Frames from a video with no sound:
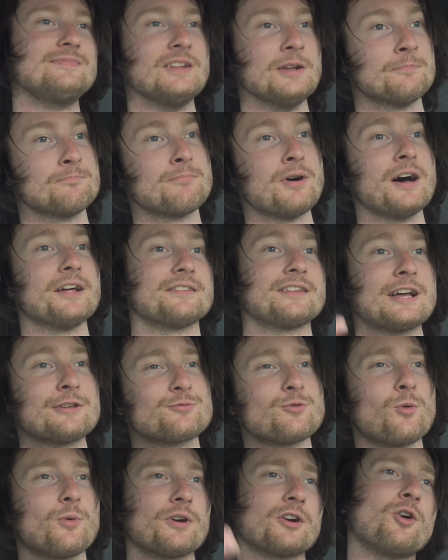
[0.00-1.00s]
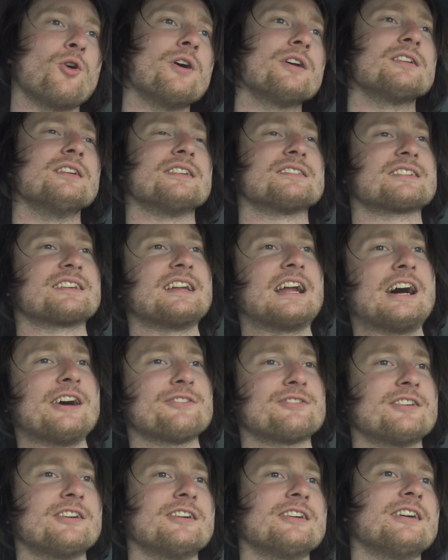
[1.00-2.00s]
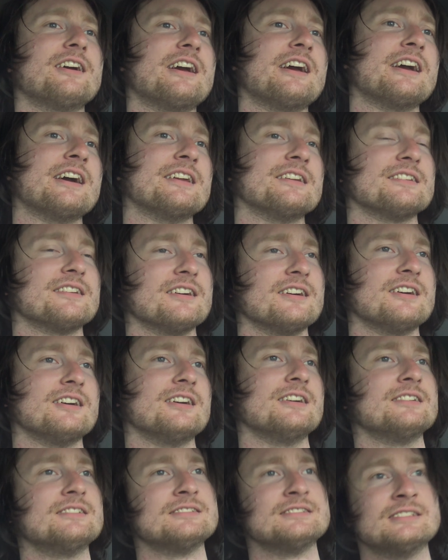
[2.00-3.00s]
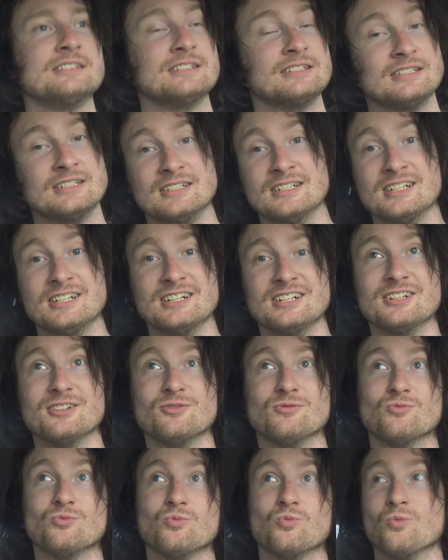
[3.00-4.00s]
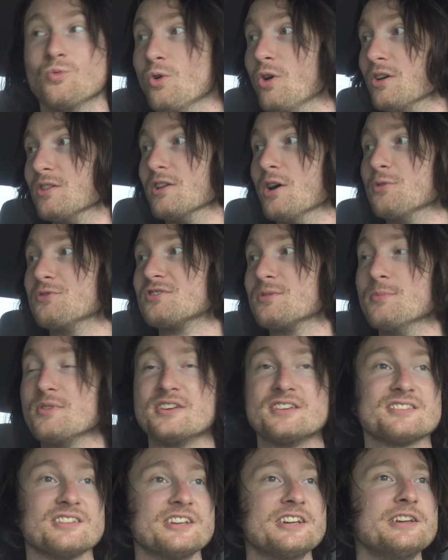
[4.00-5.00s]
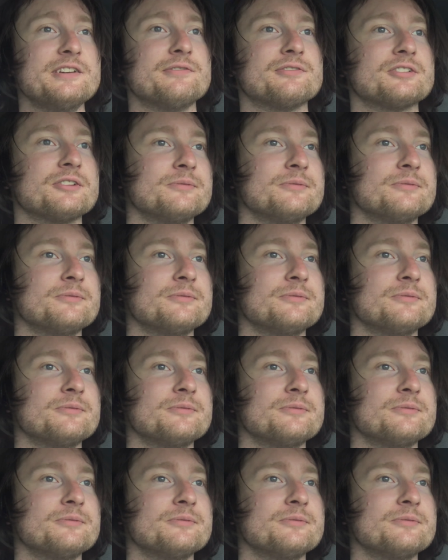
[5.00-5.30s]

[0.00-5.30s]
But that's where we're going. Let's get out there and we'll unload some of these leaves.